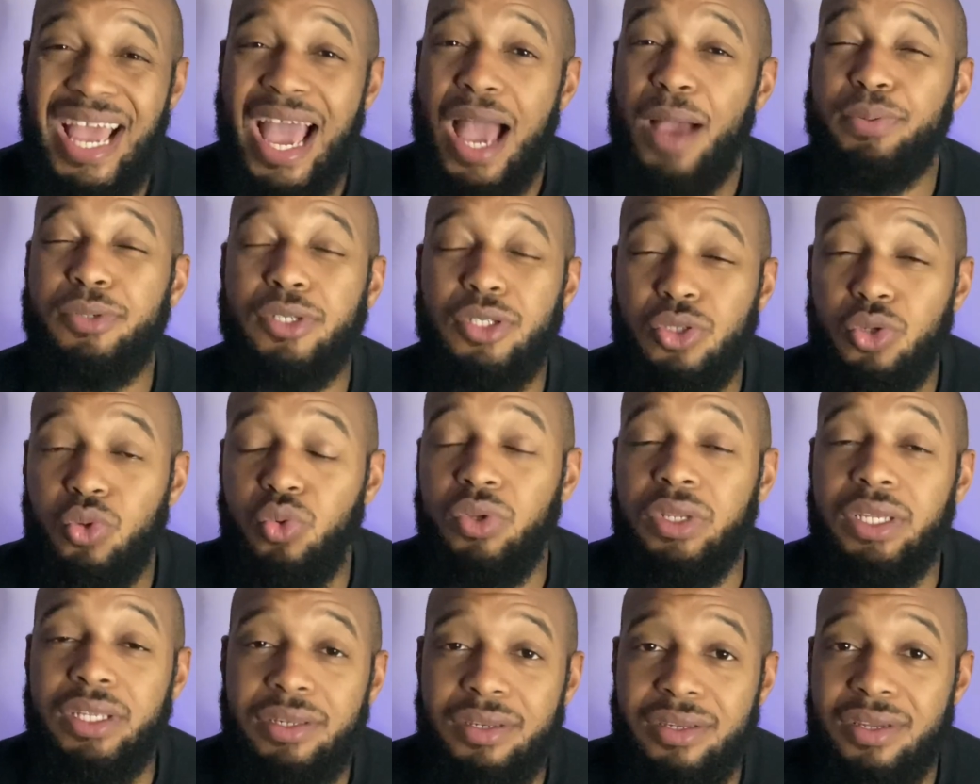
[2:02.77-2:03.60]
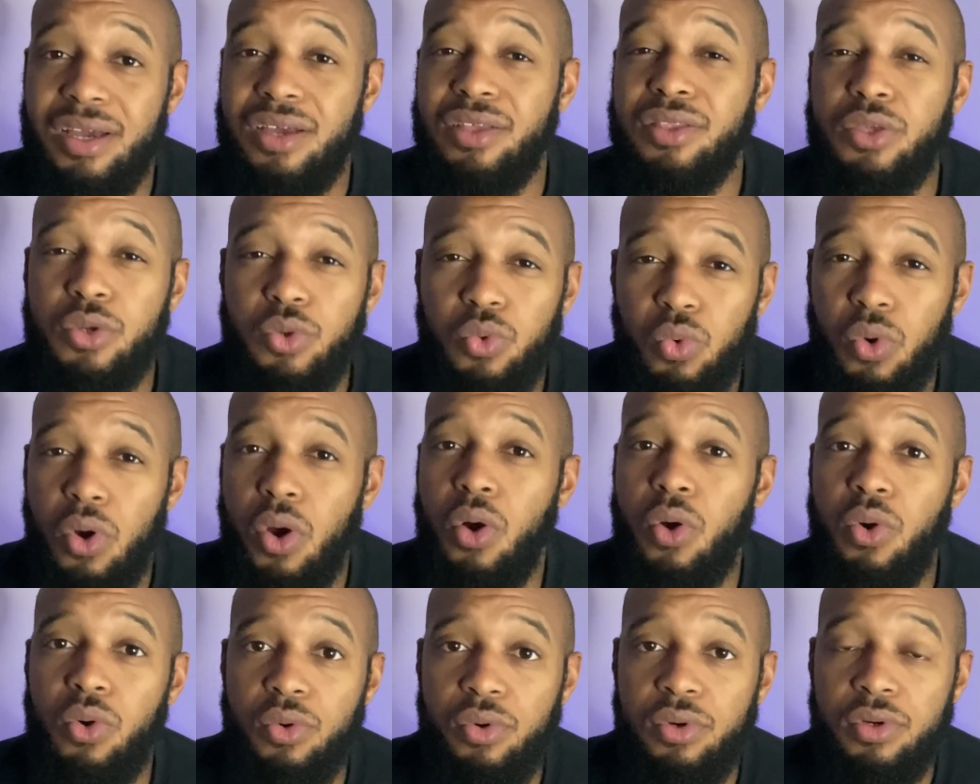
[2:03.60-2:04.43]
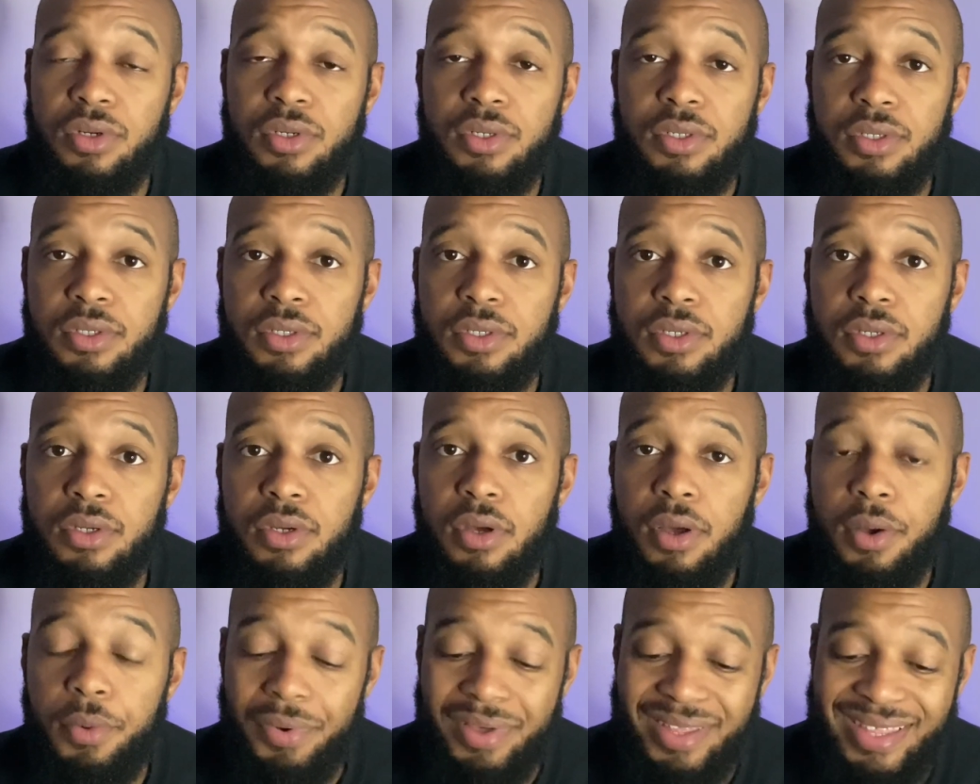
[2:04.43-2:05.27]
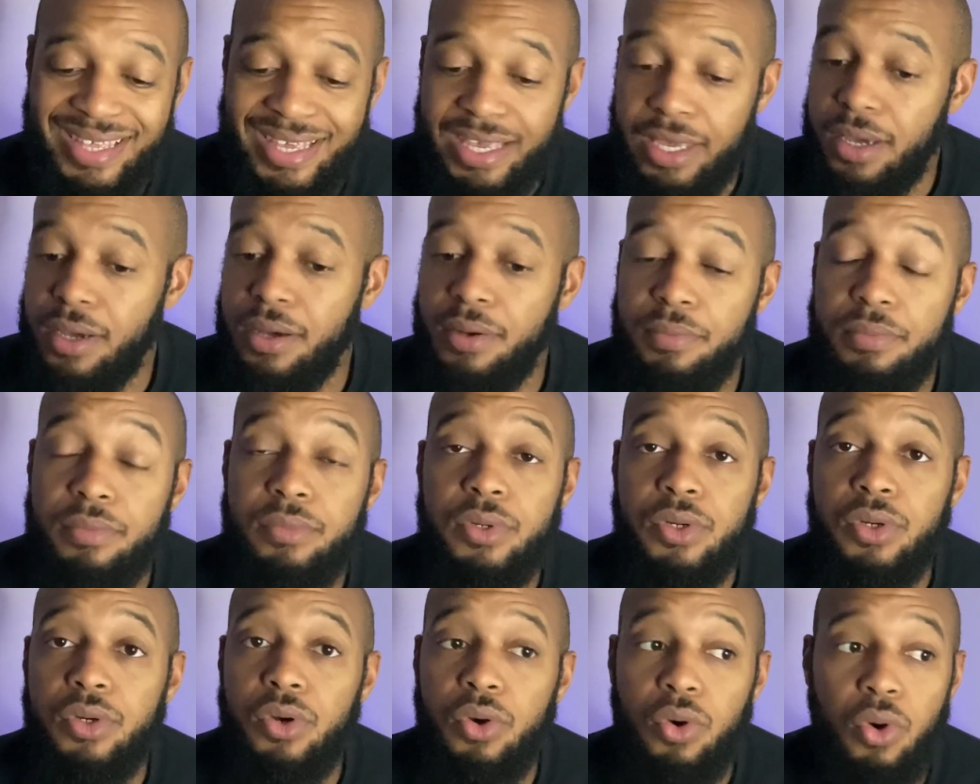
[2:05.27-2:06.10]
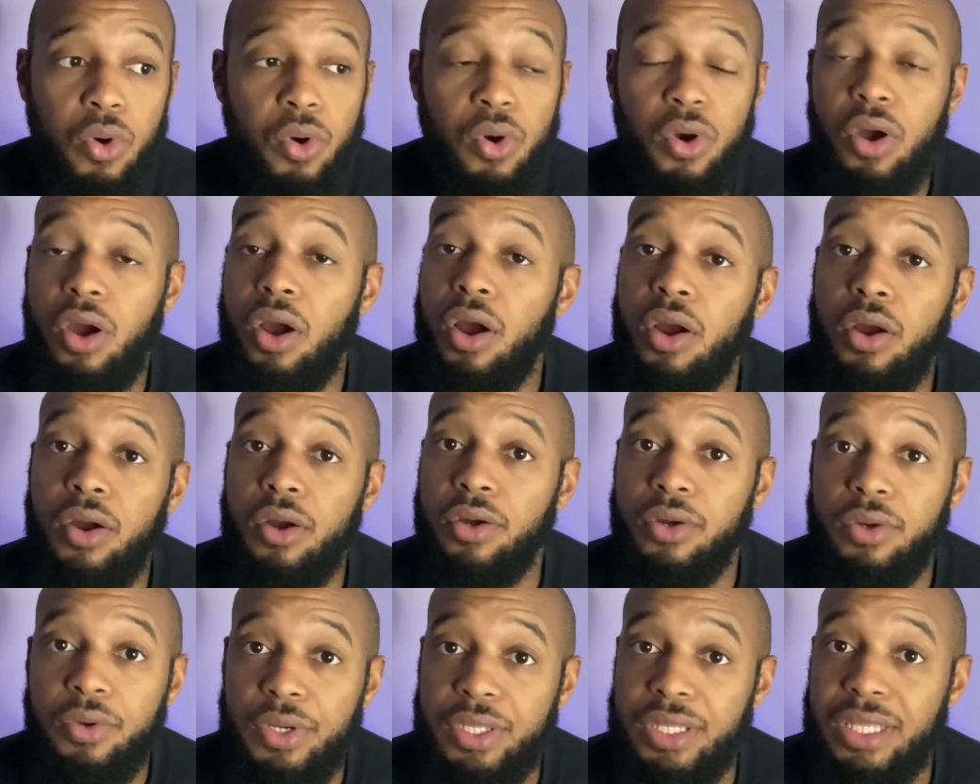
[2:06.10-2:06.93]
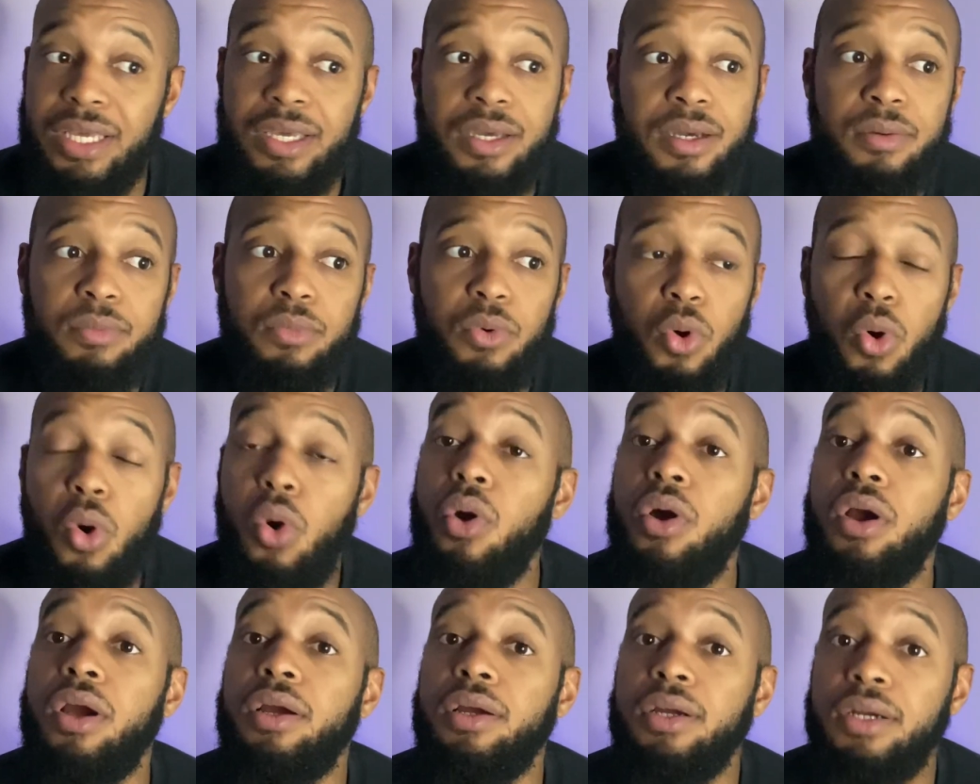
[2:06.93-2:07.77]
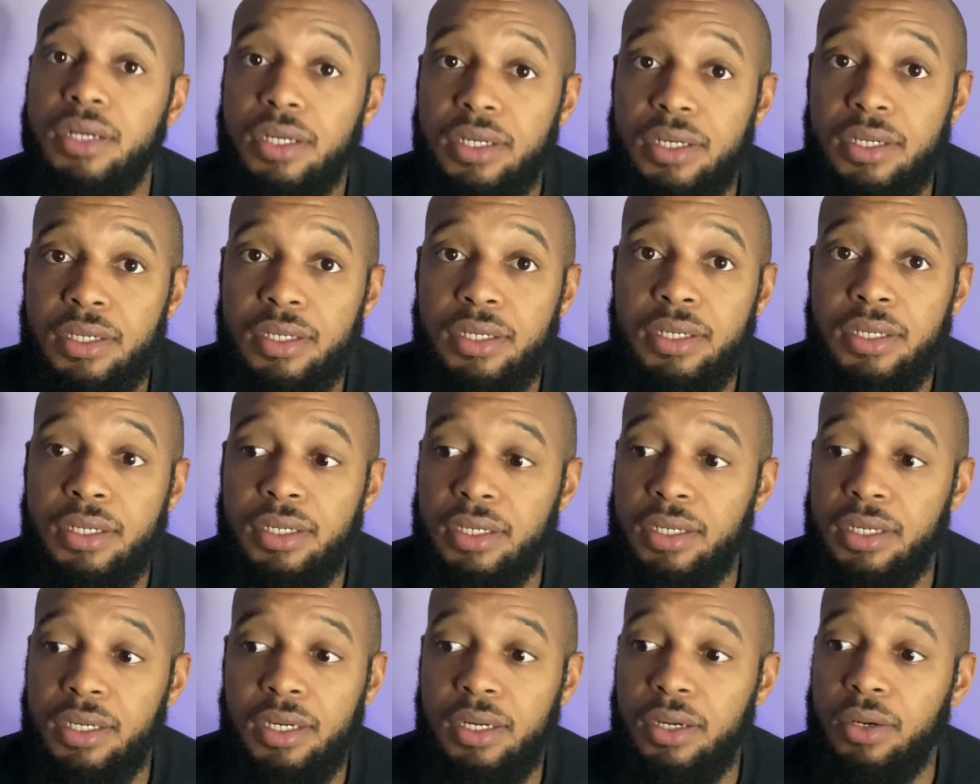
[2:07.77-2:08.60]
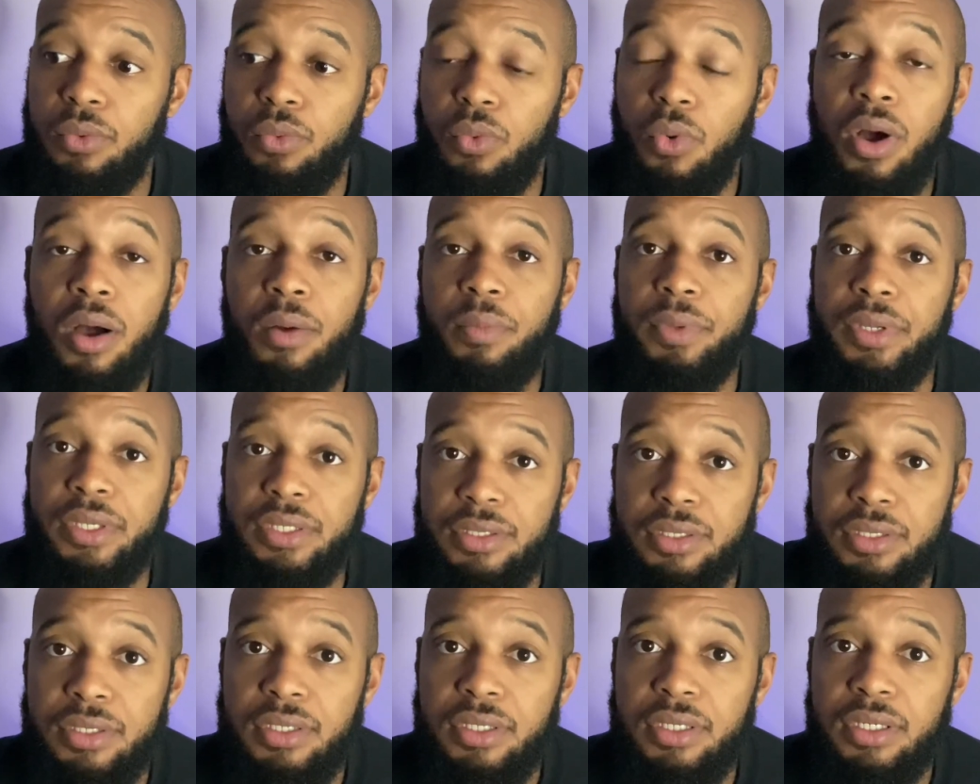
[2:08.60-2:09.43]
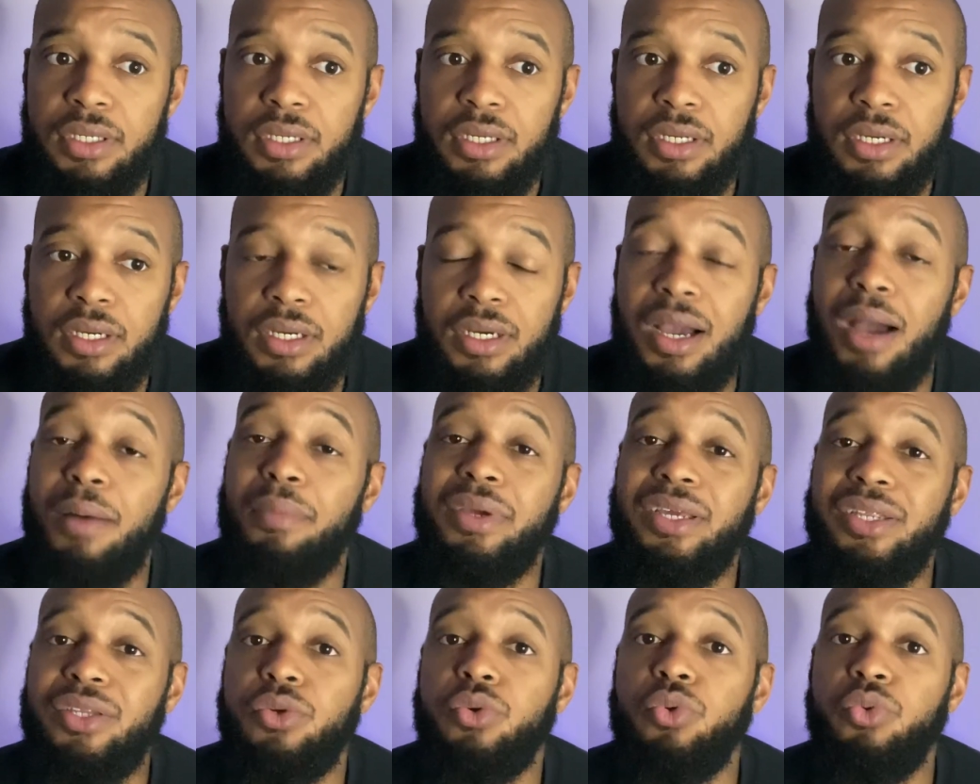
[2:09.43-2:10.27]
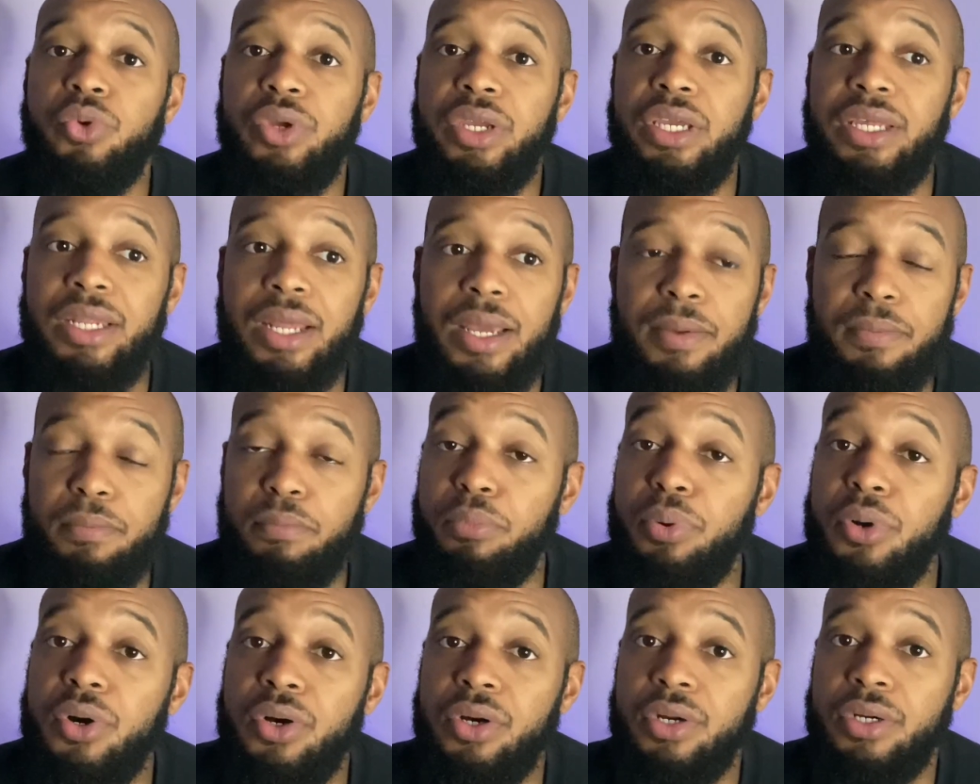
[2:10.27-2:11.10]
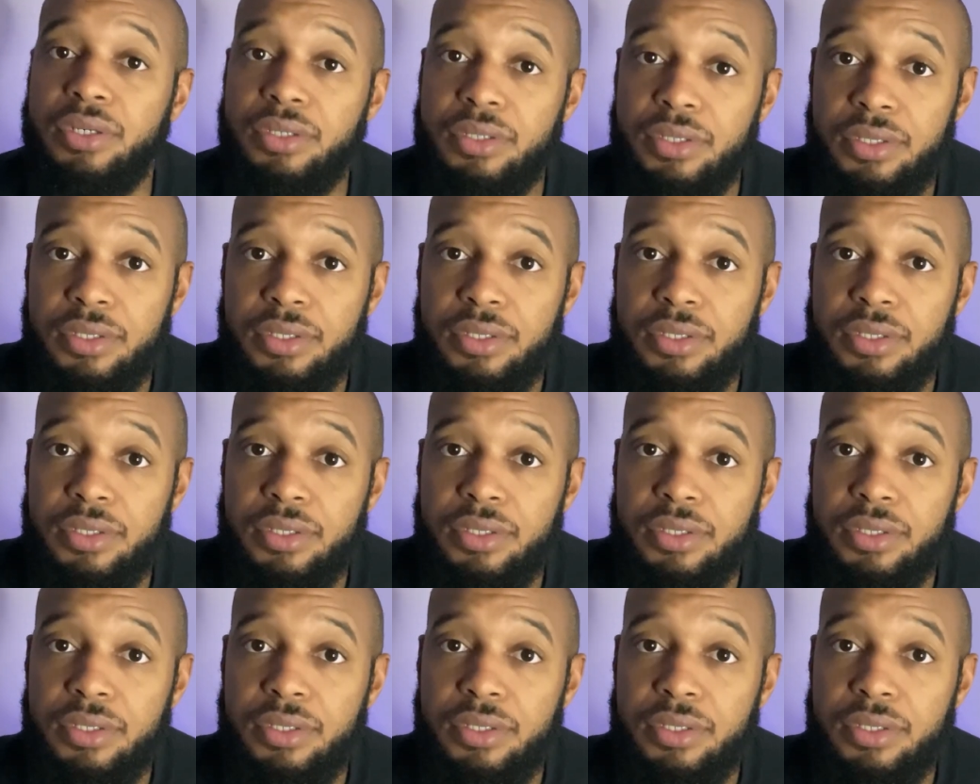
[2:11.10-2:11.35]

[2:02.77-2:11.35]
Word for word: absolutely nothing wrong with him or her, with him or a woman coming to read a book